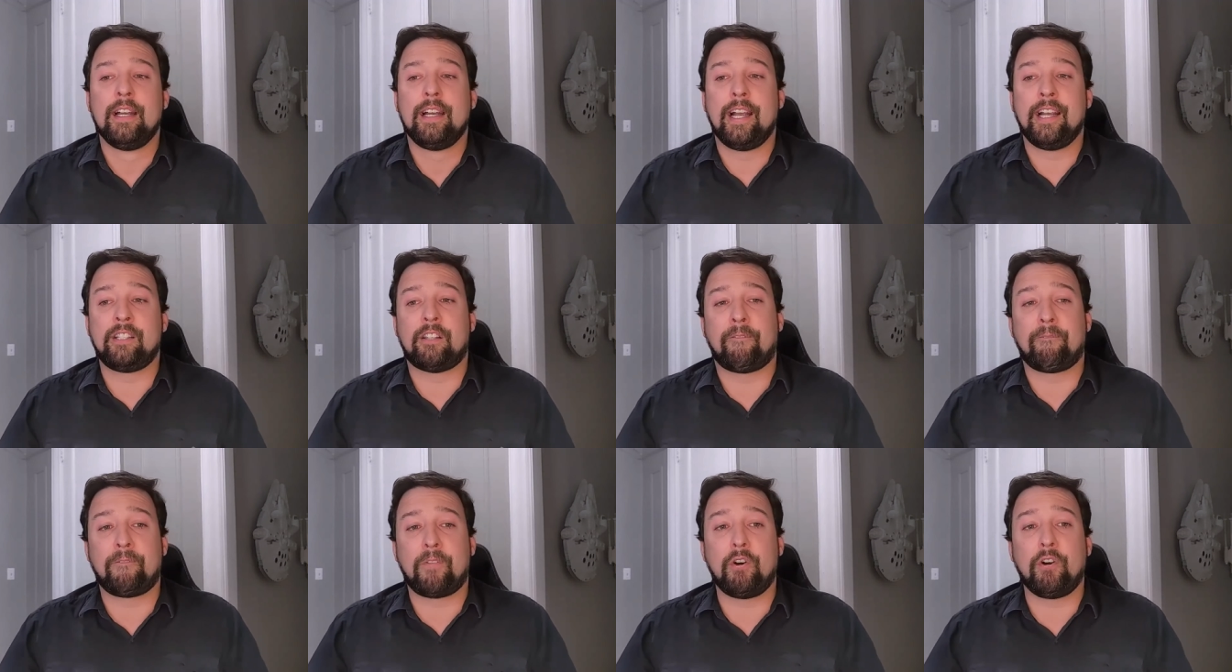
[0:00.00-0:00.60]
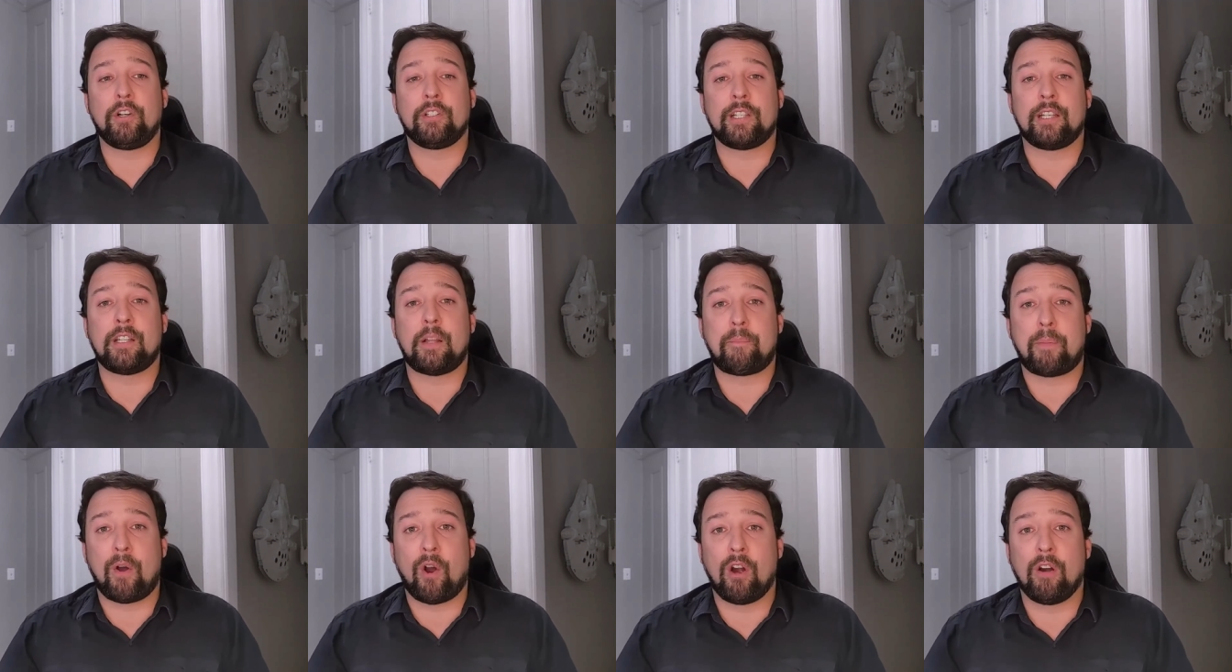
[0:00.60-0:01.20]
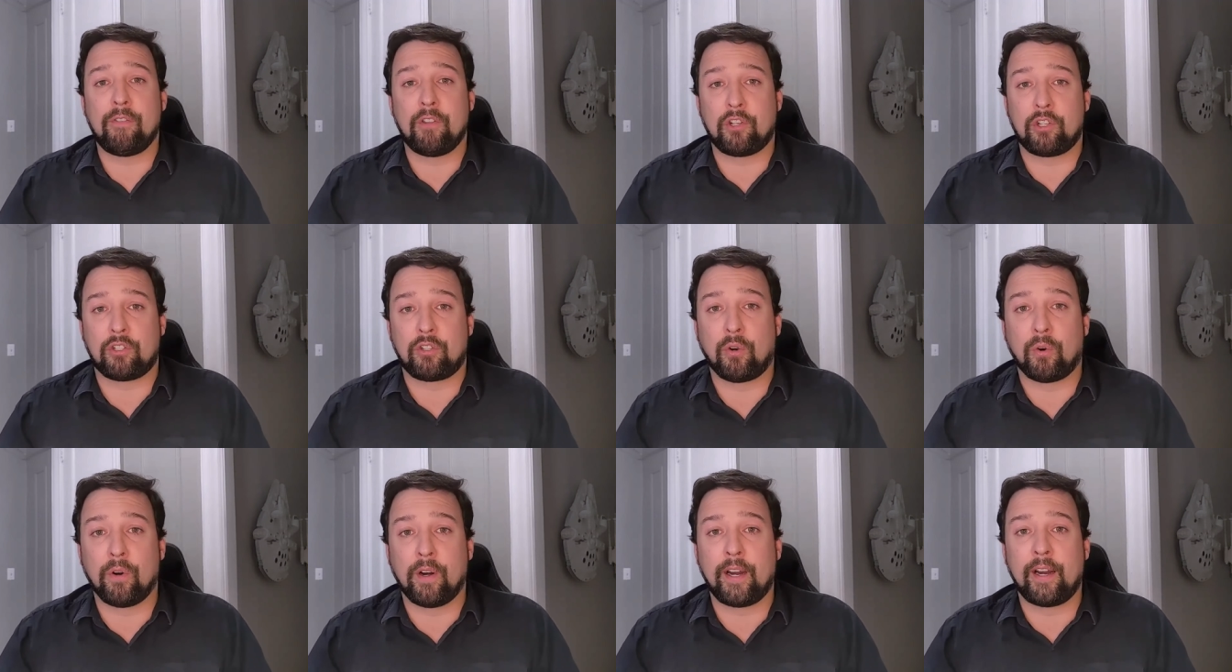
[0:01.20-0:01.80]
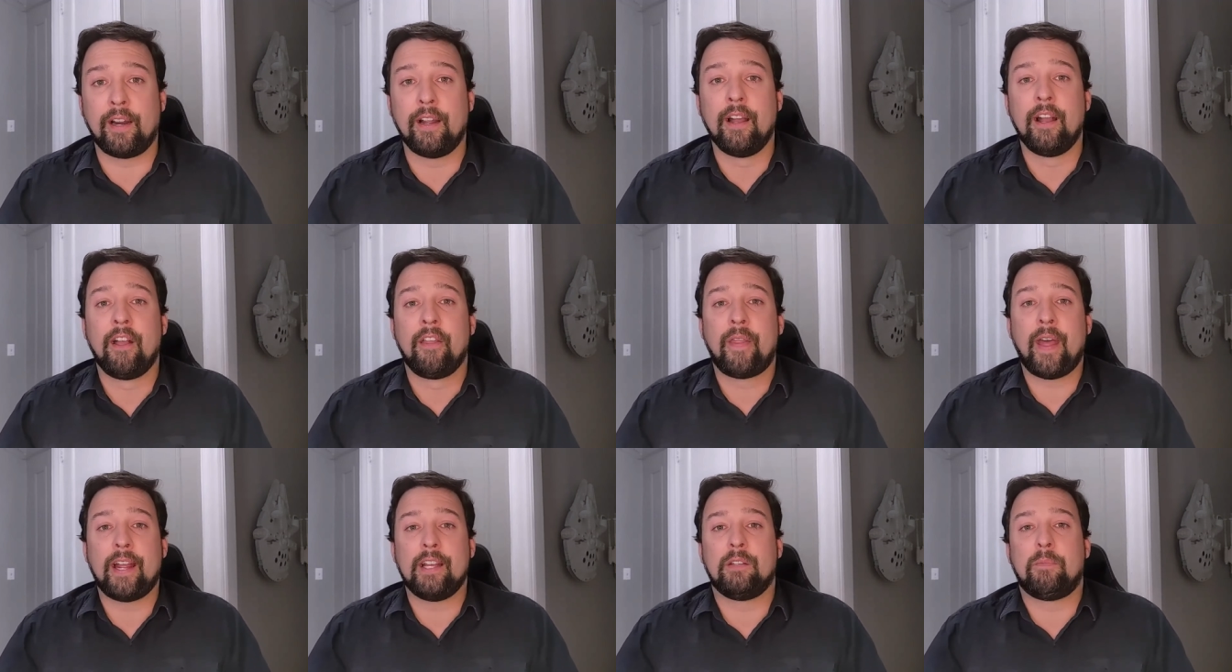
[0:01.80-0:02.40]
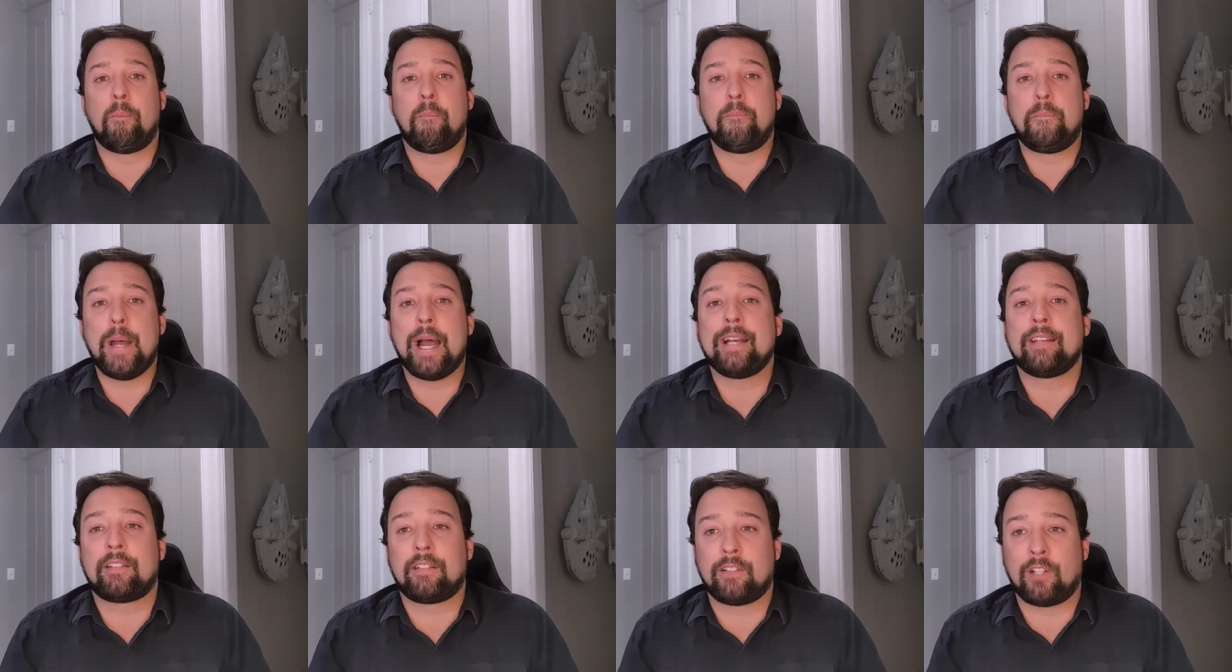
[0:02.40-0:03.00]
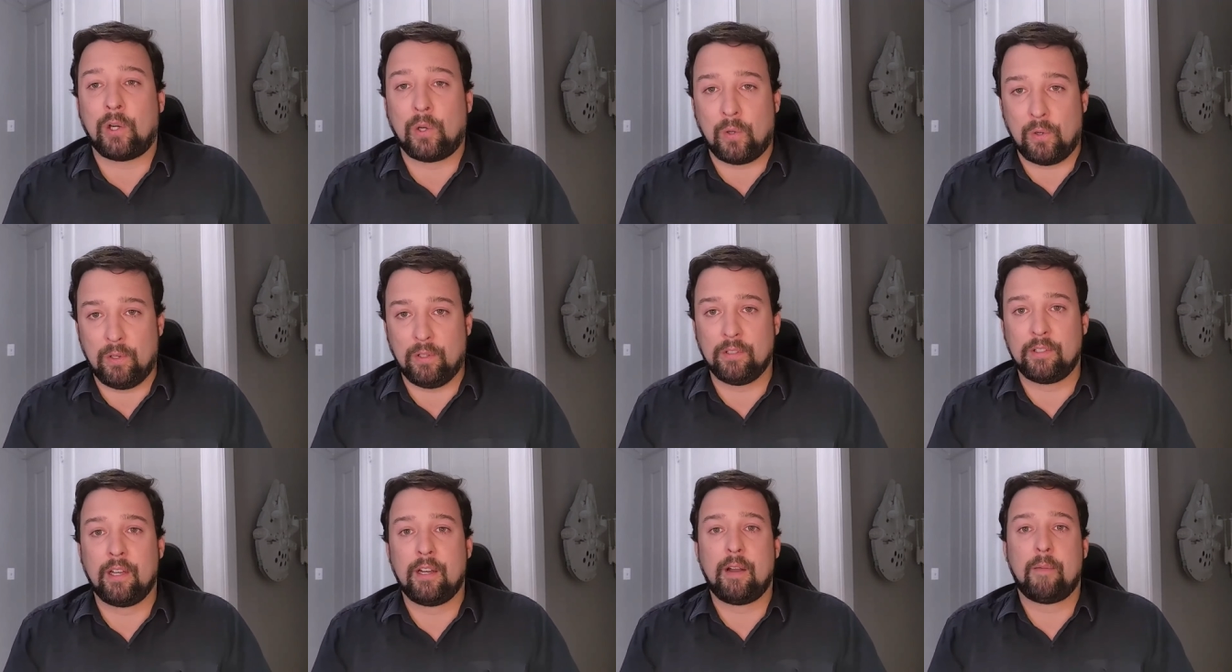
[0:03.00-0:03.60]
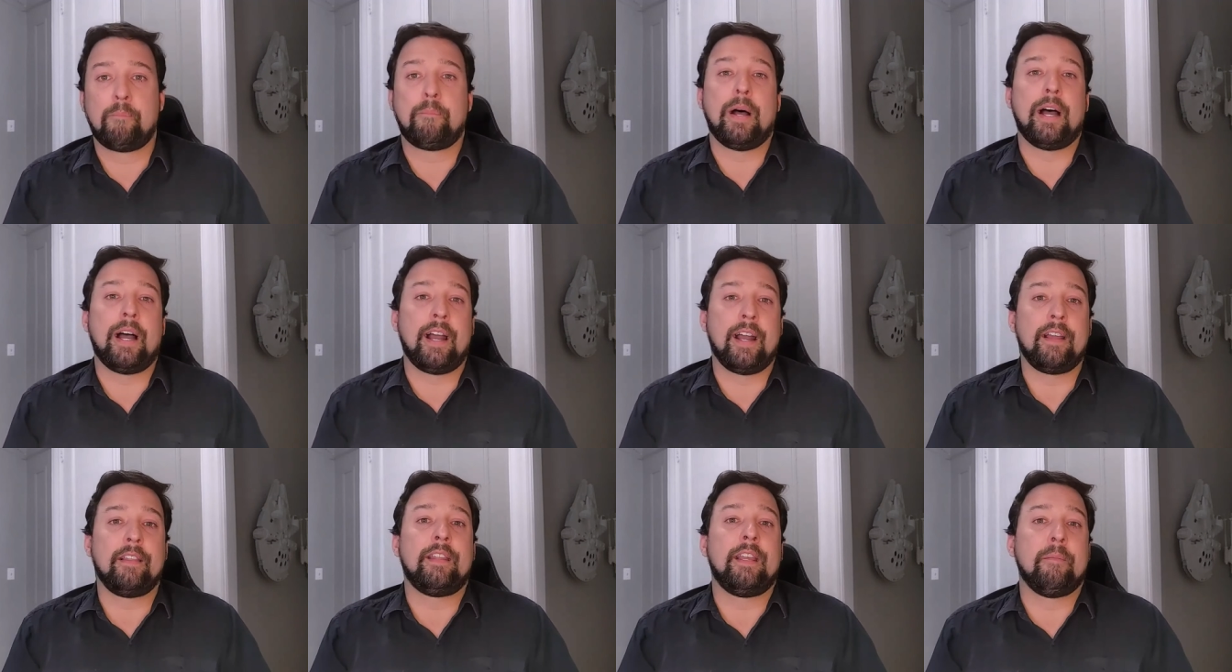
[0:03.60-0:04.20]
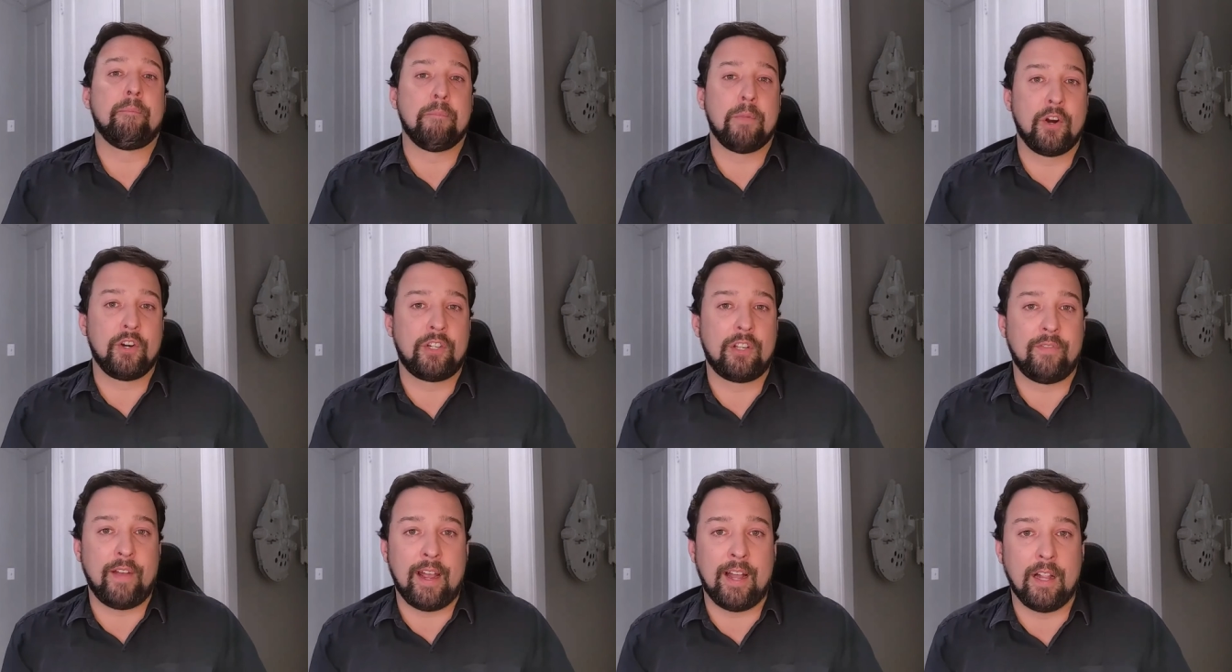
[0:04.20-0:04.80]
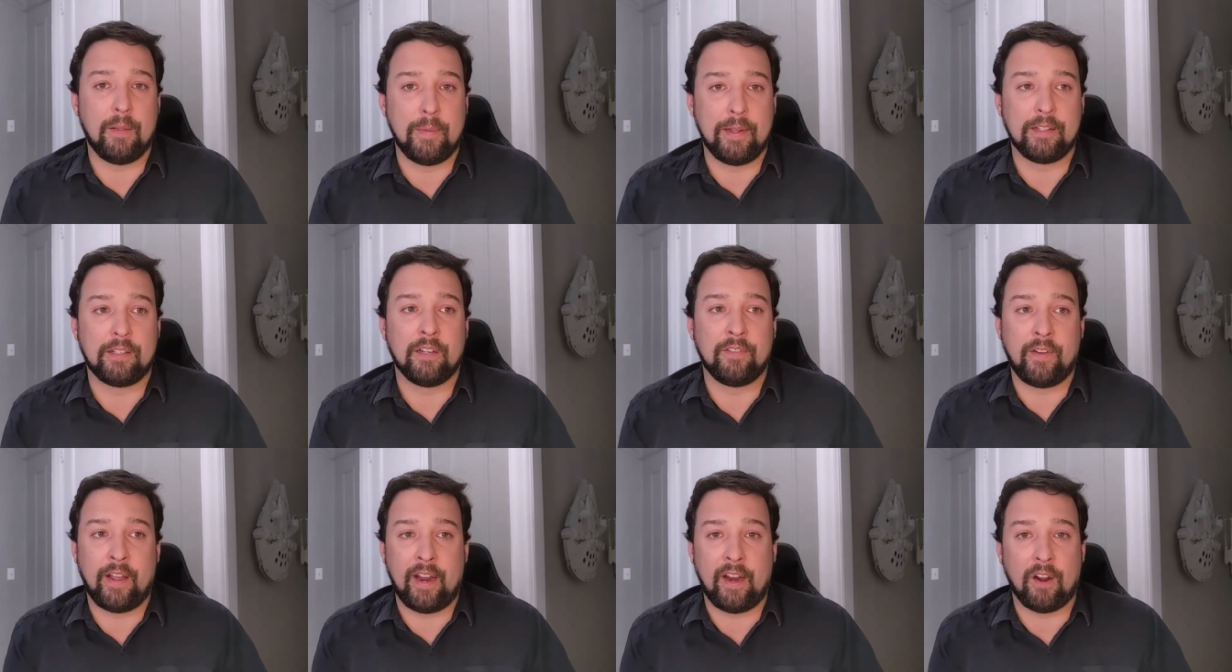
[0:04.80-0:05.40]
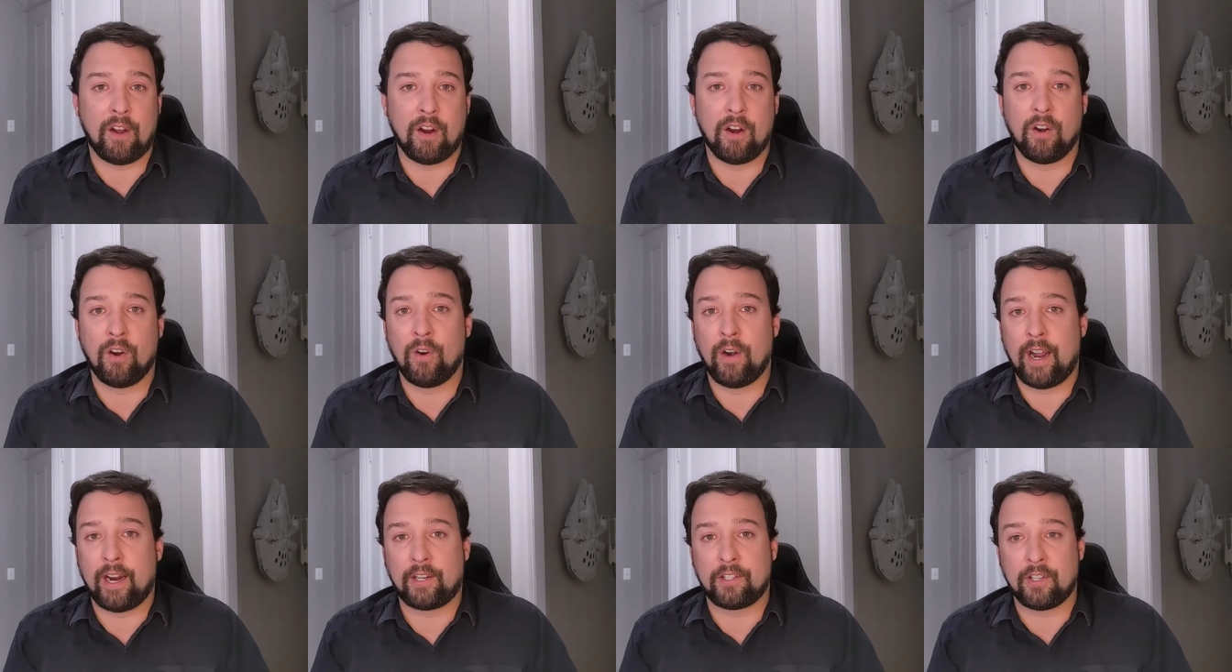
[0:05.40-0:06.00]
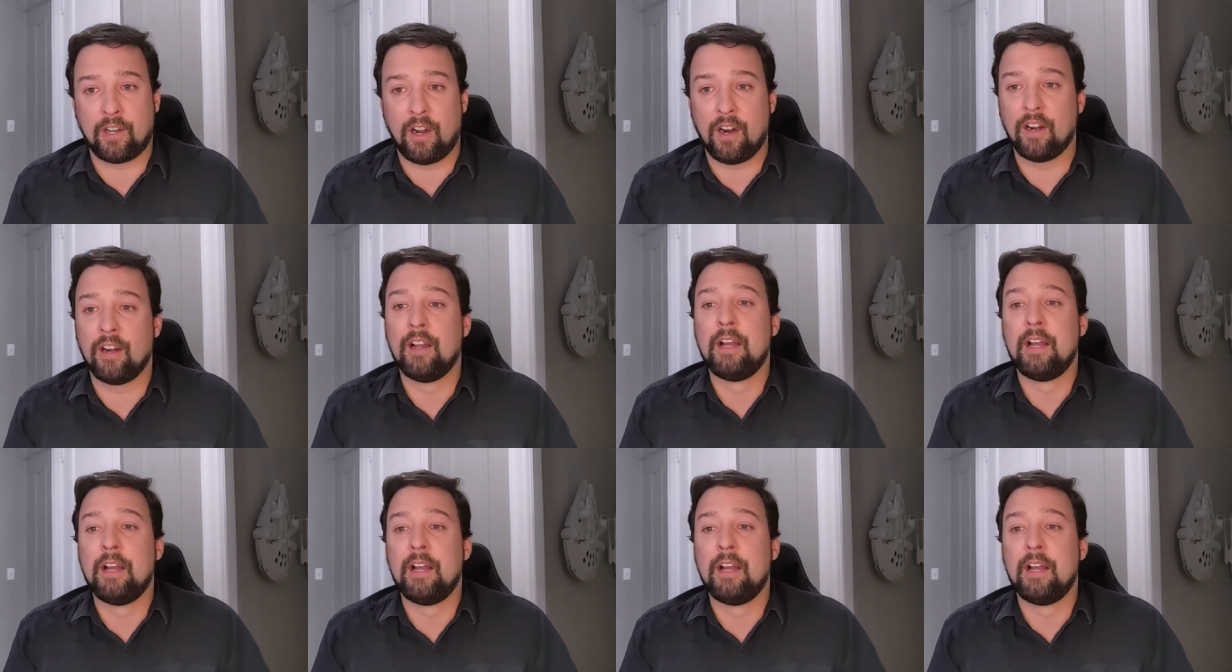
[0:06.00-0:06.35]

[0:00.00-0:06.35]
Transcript: is to focus on the part of the story that is best told by the immersive elements of AR or XR.